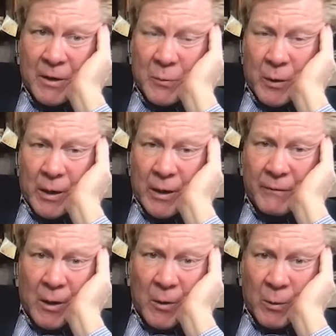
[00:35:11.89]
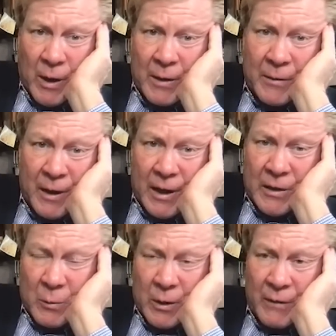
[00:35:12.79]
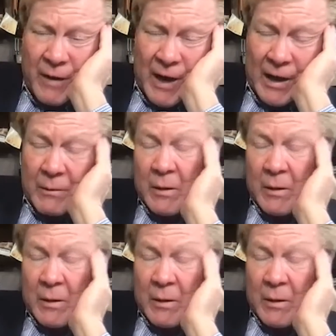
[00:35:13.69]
where they've done all the right things, where they've had